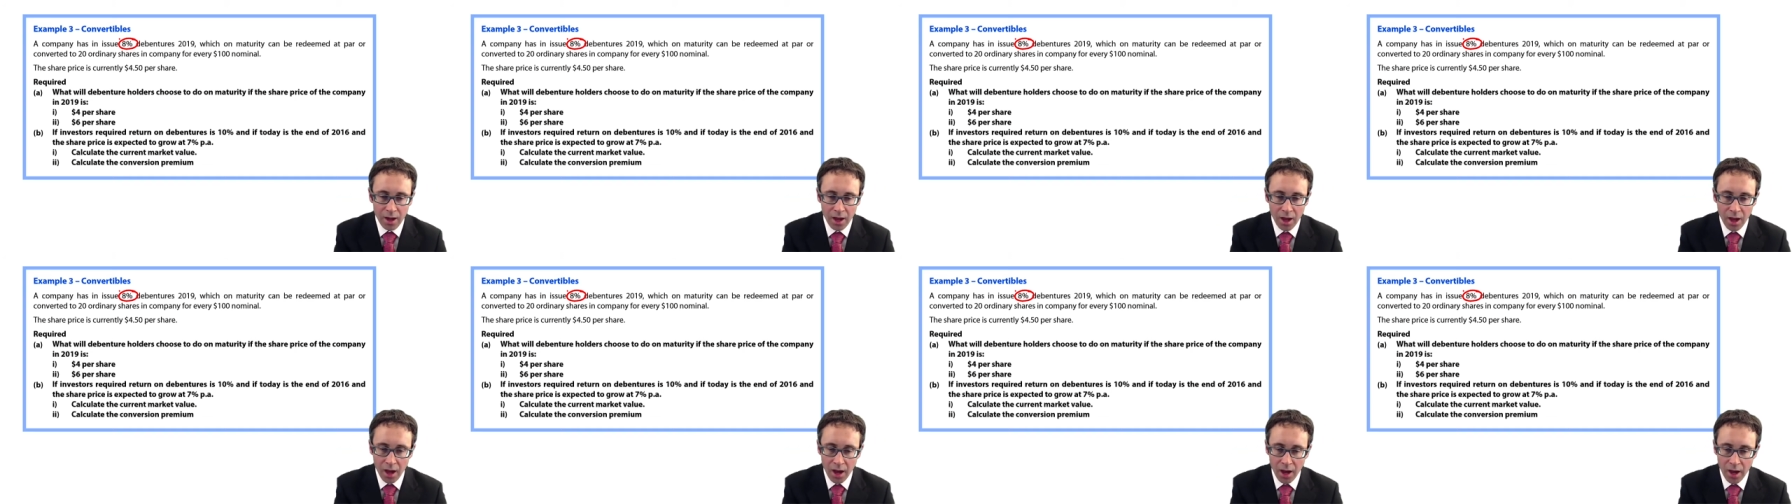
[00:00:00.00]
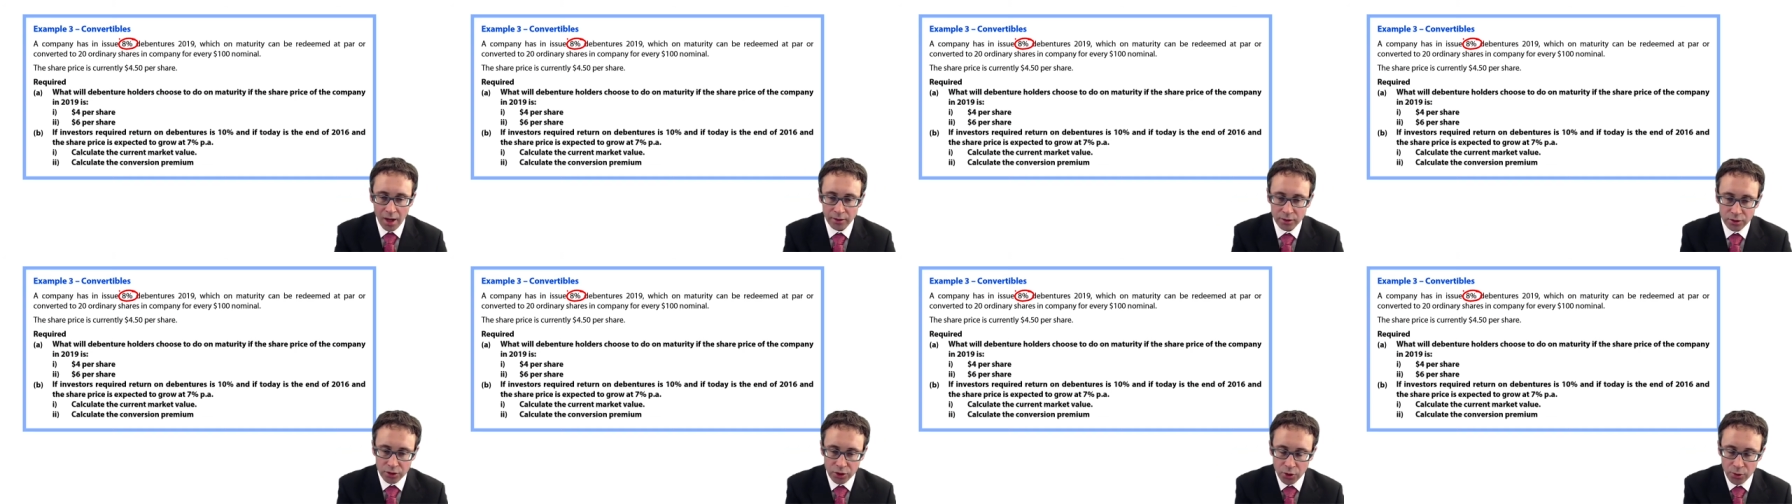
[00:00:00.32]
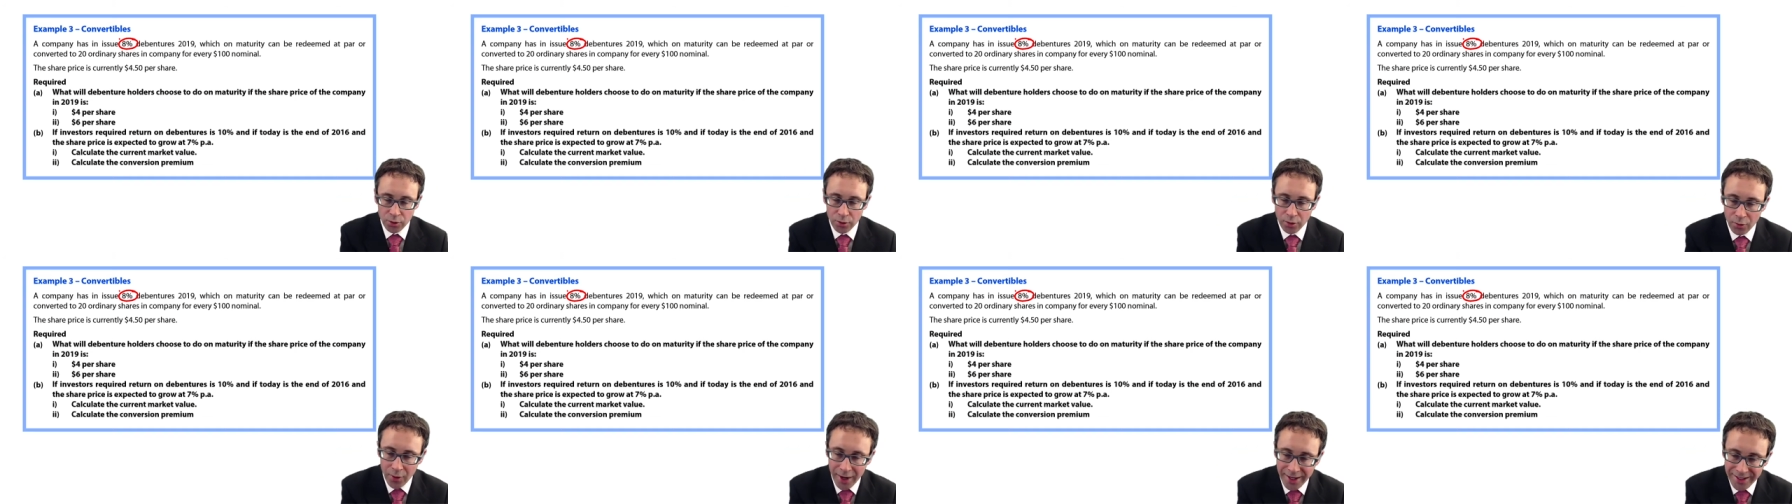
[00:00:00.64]
Uh,
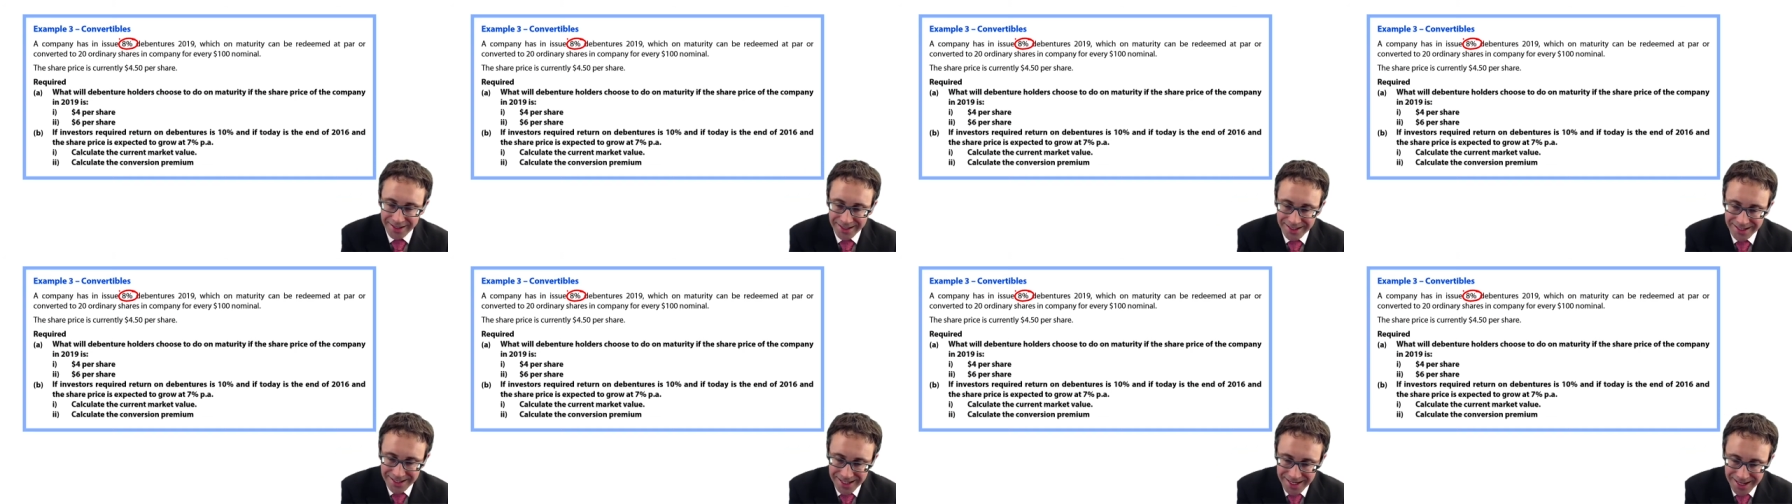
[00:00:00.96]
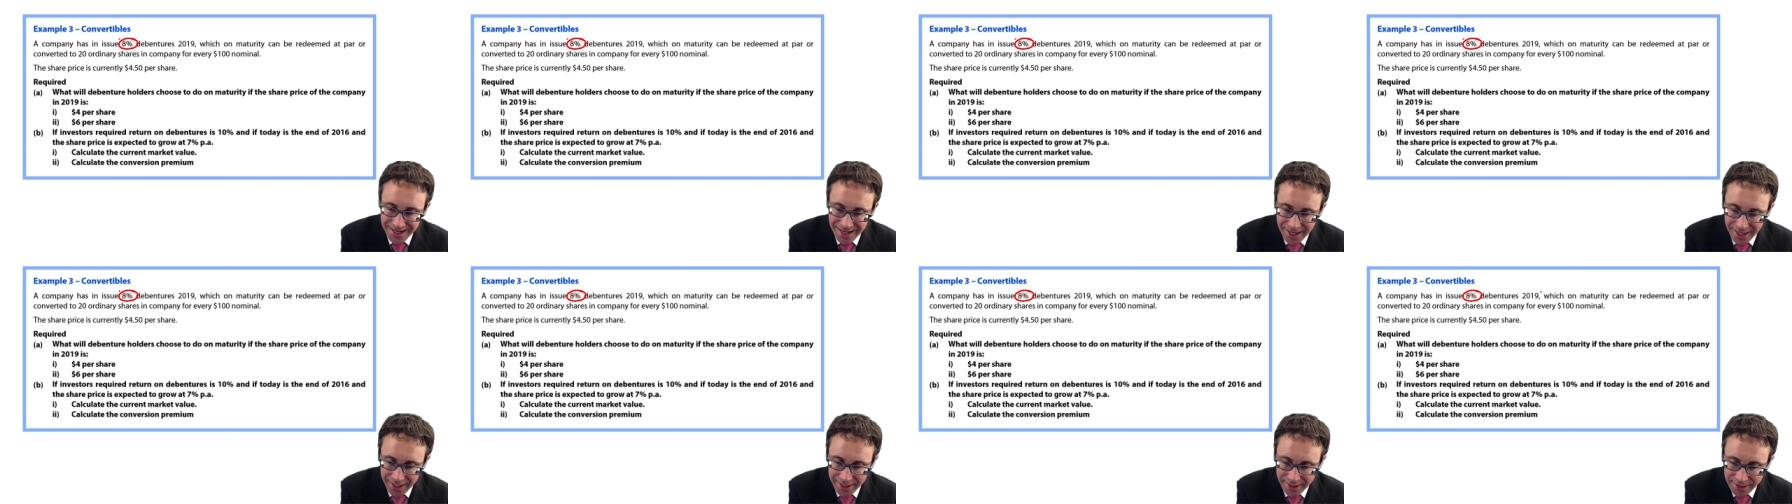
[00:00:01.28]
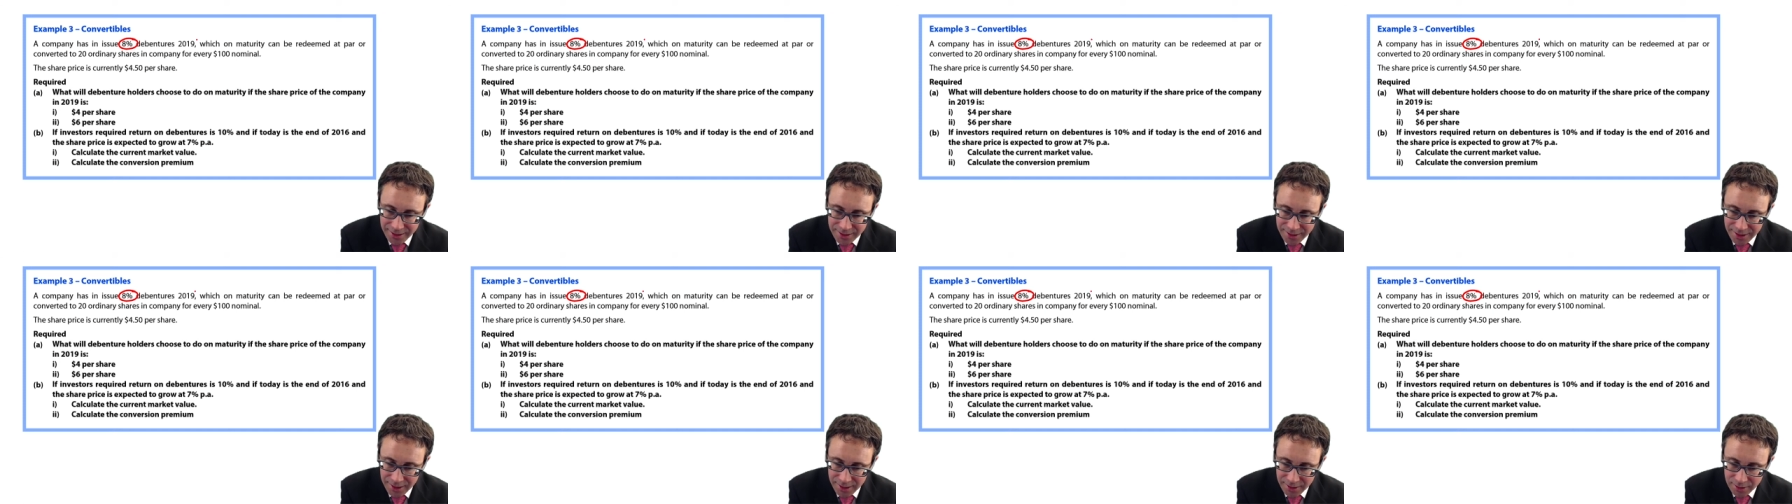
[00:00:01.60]

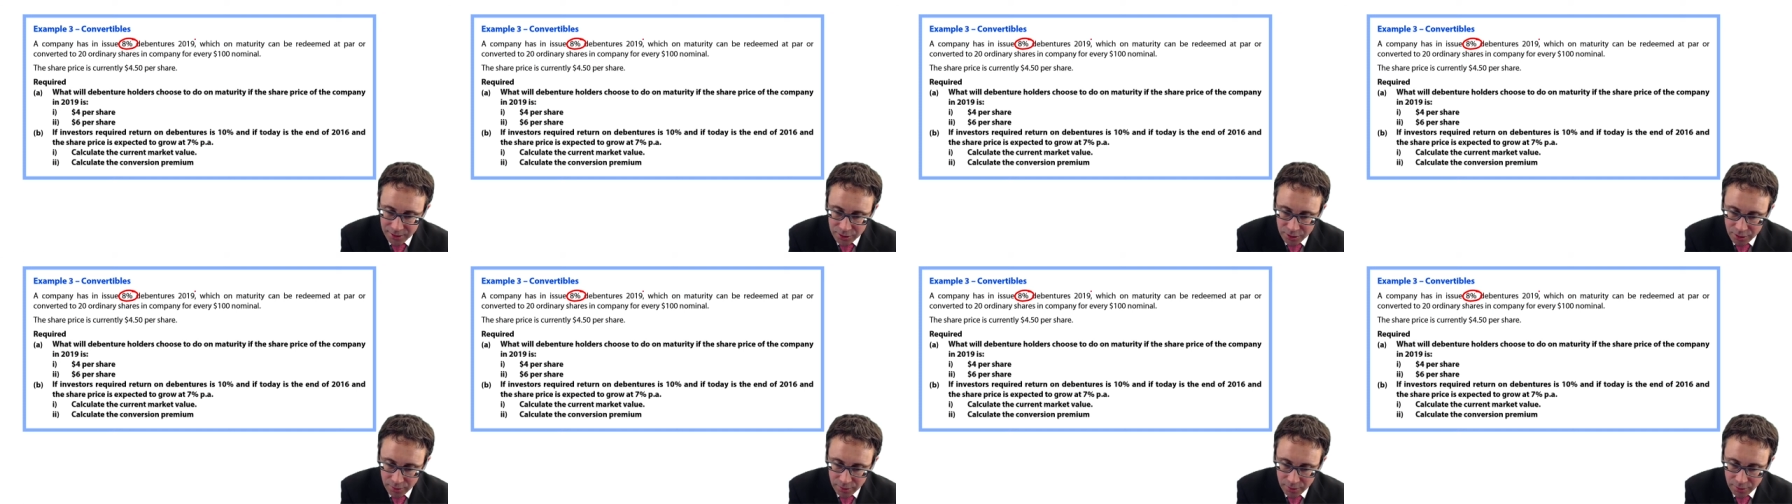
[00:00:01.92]
2019,